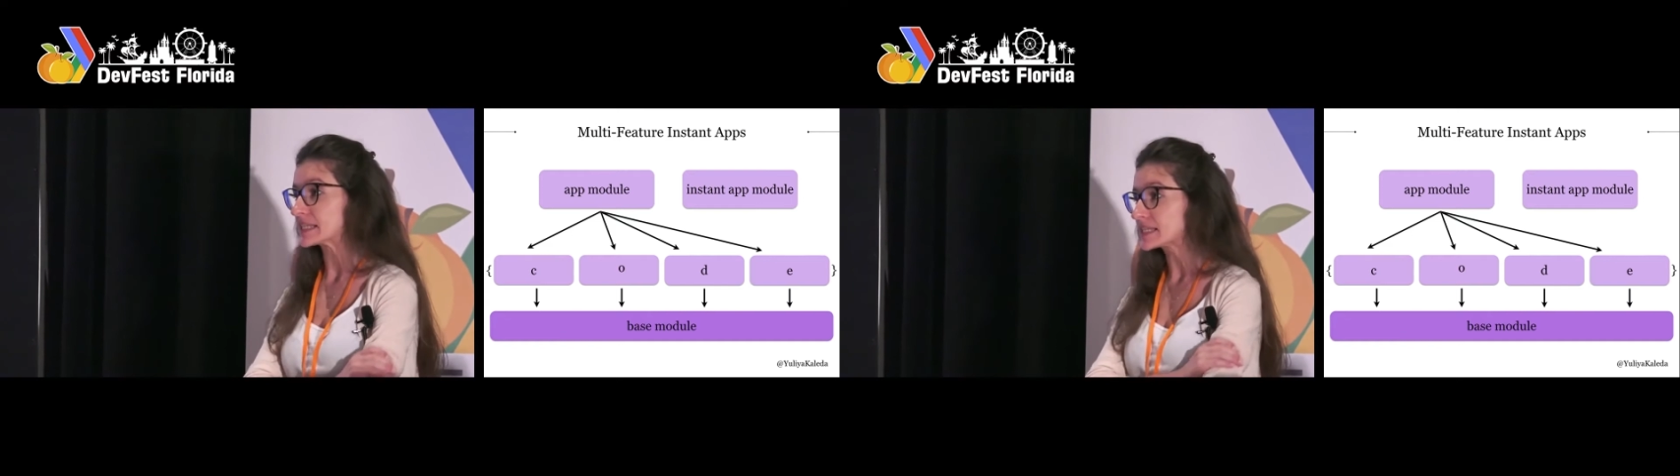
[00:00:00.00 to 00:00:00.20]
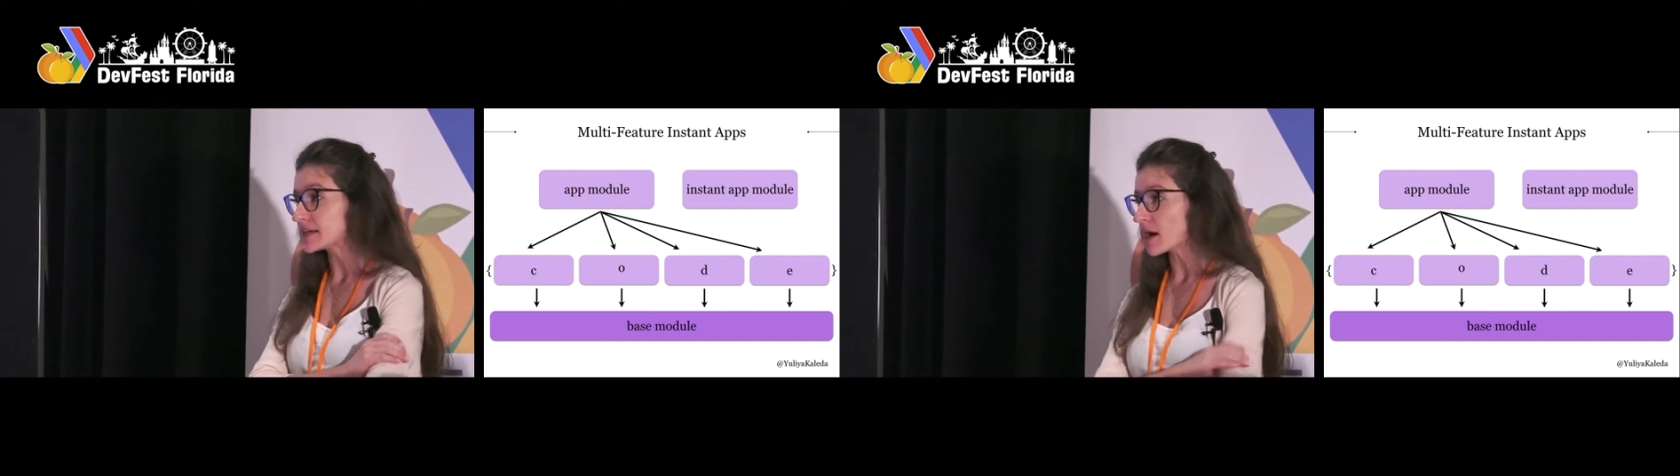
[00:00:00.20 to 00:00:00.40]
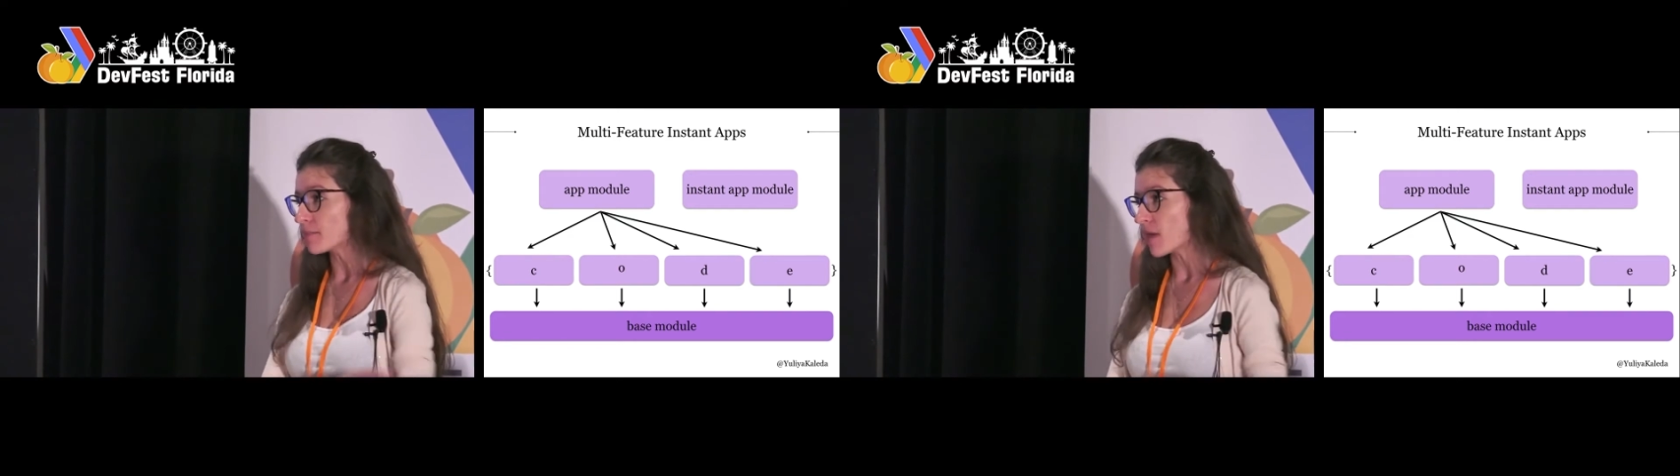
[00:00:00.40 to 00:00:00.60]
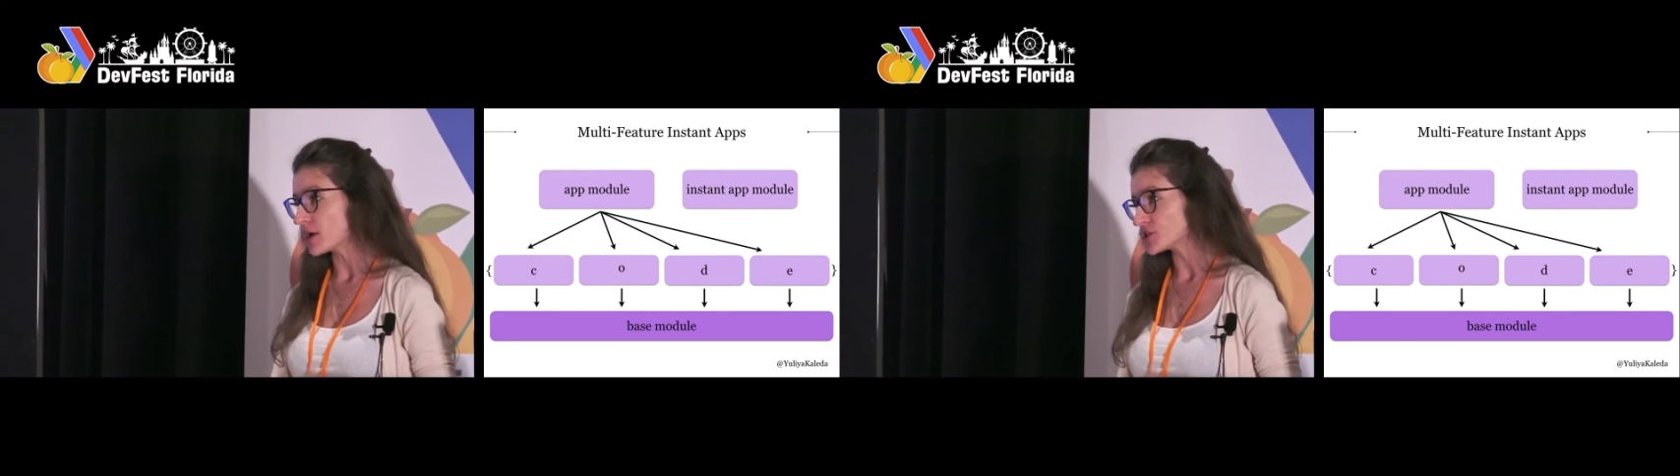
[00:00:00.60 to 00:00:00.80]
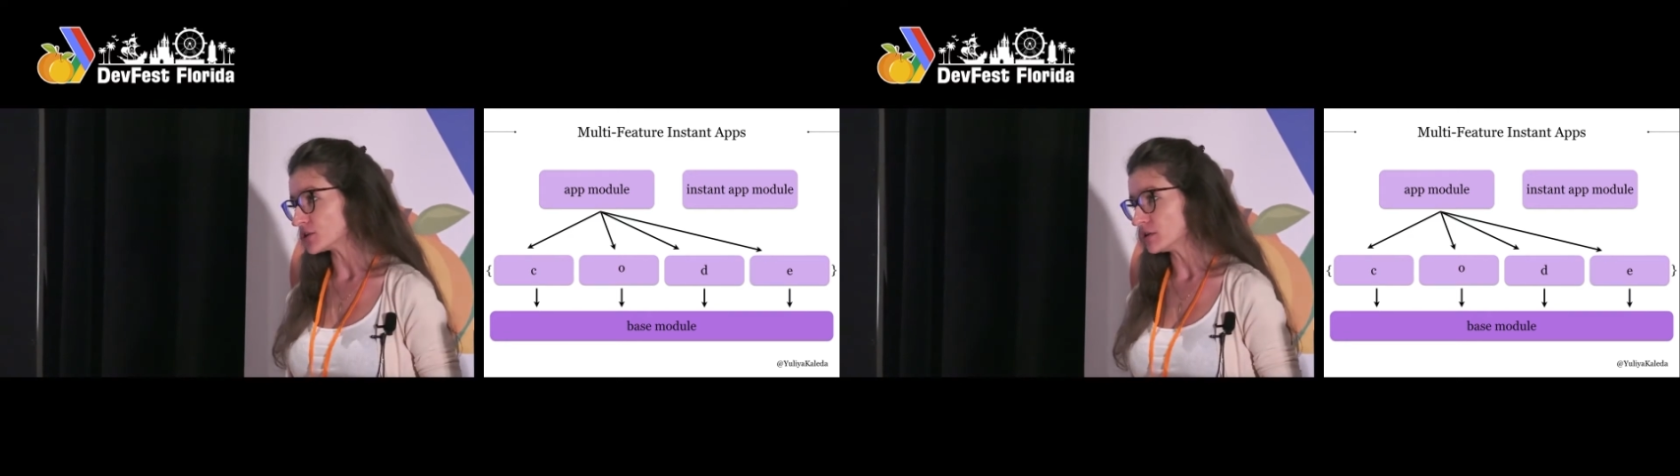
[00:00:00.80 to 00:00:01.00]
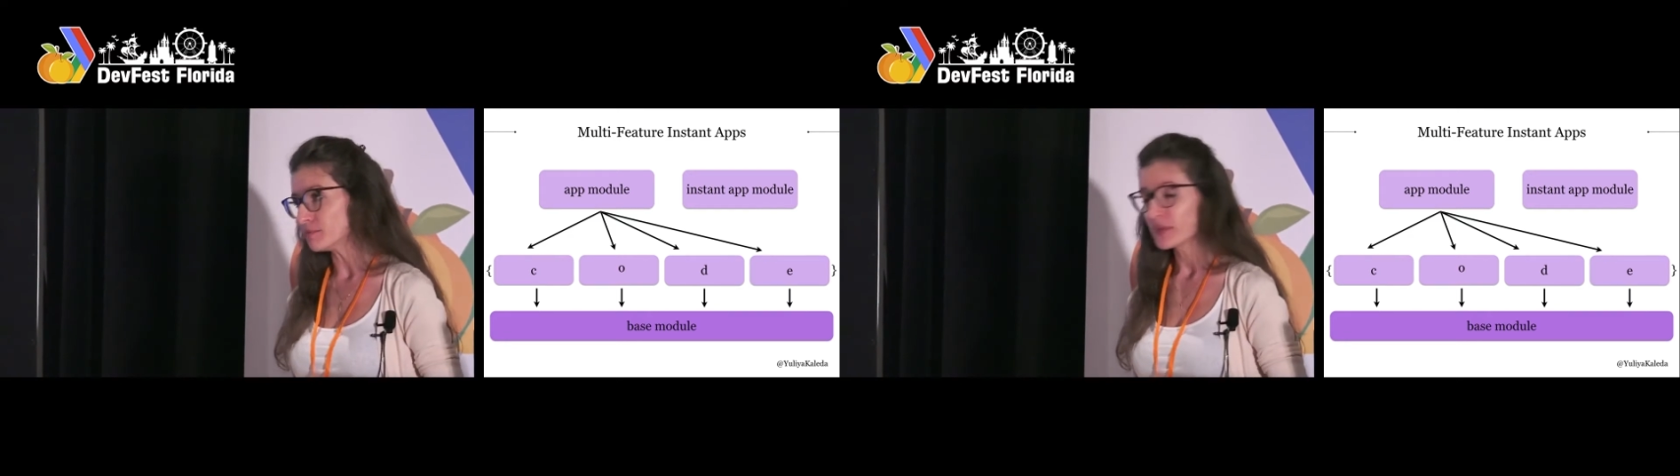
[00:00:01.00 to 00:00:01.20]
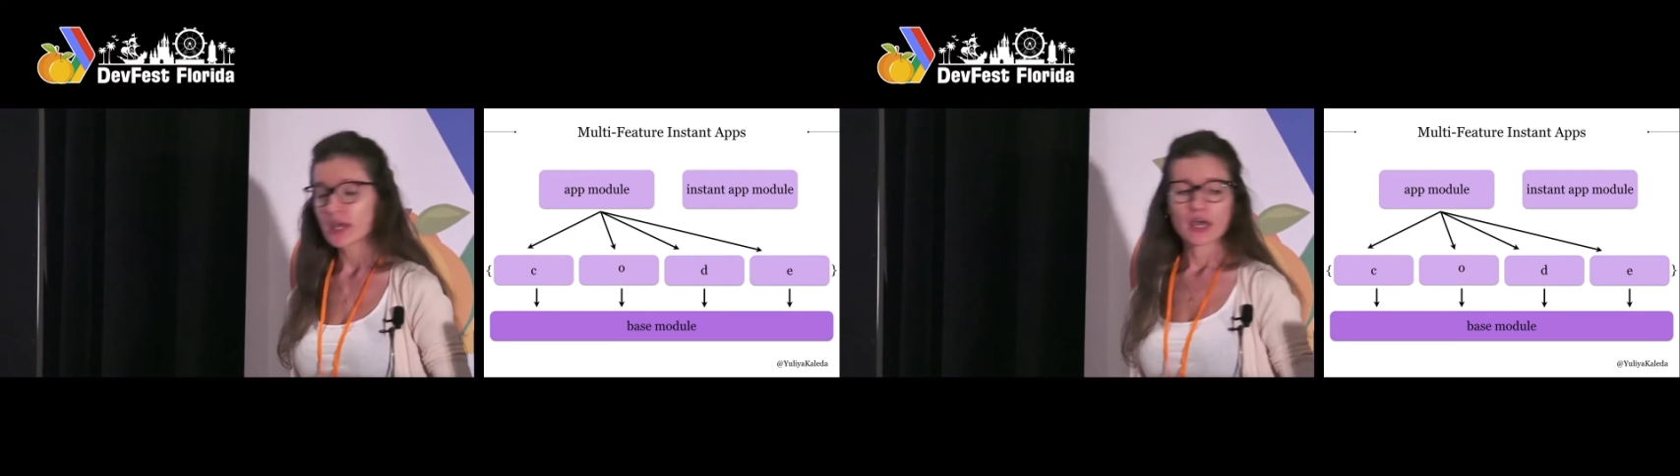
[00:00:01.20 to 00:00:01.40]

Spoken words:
instant app module.